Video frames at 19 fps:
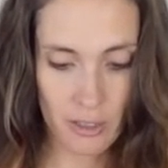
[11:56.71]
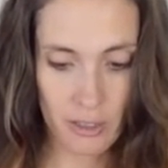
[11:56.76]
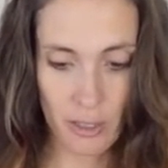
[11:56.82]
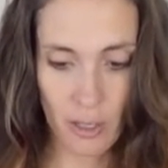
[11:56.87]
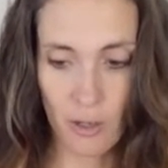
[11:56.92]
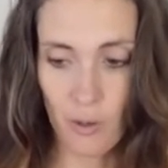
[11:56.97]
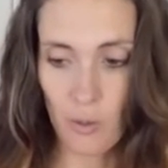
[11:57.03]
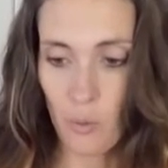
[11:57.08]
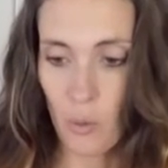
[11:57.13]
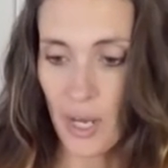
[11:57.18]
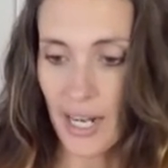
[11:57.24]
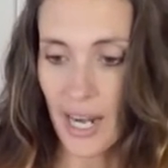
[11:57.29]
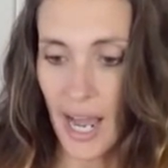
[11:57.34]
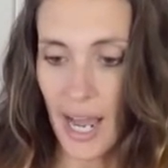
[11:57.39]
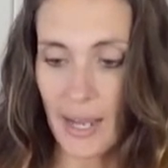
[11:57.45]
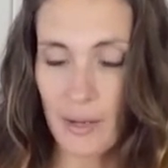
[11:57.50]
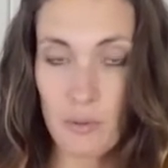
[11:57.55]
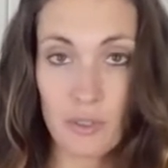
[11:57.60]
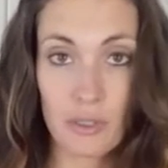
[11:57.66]
So what
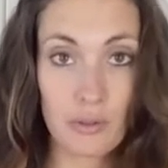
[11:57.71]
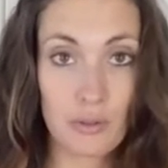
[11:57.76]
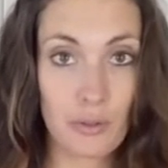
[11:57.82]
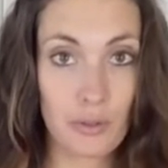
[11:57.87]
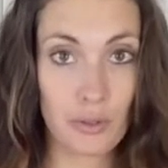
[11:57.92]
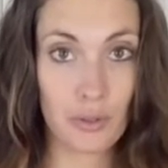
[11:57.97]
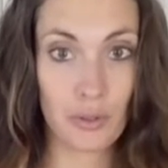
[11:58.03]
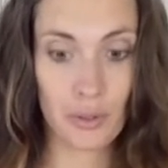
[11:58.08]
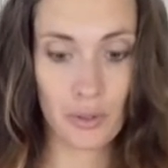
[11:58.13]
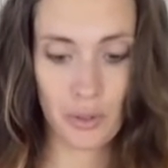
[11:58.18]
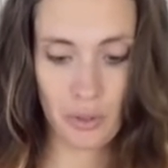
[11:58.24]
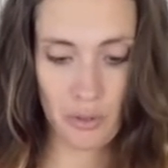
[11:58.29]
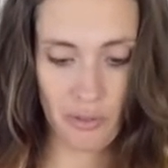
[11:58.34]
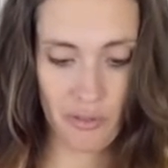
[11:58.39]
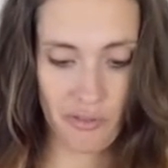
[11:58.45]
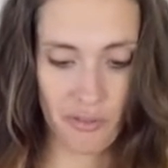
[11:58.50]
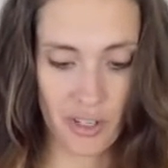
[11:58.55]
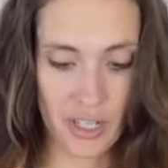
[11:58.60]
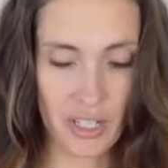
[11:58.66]
I will
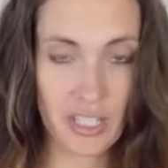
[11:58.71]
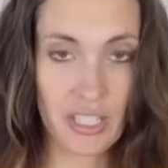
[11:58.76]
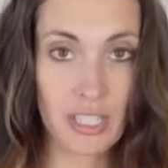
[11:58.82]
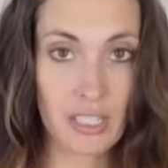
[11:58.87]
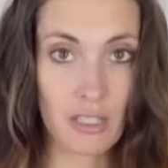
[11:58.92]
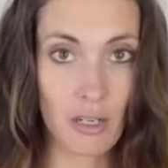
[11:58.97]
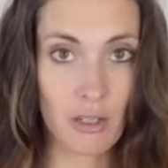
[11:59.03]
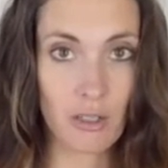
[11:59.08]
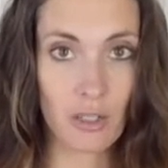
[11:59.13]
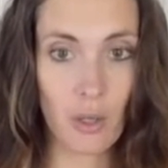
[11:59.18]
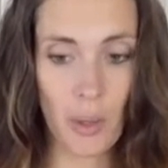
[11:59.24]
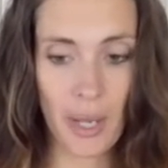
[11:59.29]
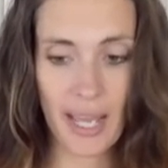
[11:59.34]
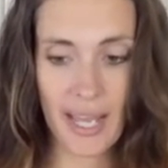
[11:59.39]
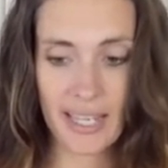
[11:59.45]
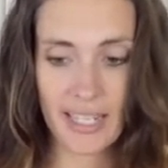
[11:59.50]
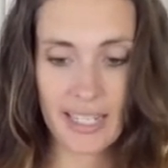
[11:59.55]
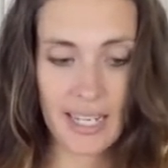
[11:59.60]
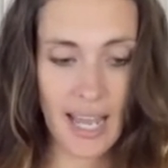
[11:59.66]
do first is I'll go
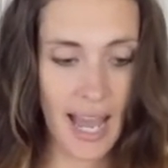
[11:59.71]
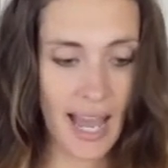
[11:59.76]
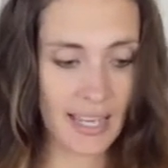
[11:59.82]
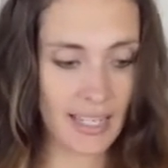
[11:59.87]
ahead and